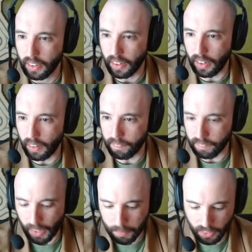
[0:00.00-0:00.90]
I'm
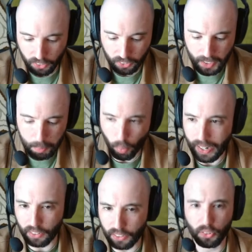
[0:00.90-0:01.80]
going to just keep
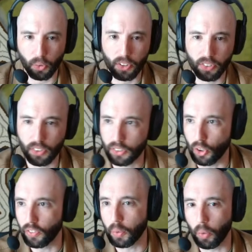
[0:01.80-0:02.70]
writing stories in this
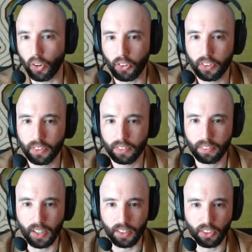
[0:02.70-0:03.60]
goofy world
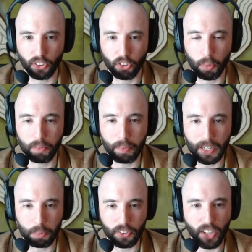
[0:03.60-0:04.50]
until someone
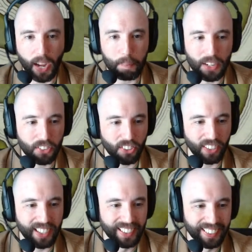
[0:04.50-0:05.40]
makes me stop,
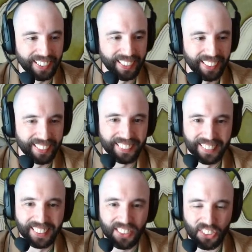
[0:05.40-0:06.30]
basically.
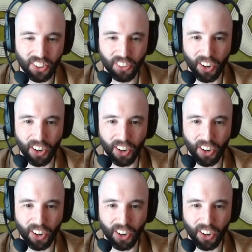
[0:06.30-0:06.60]
So, a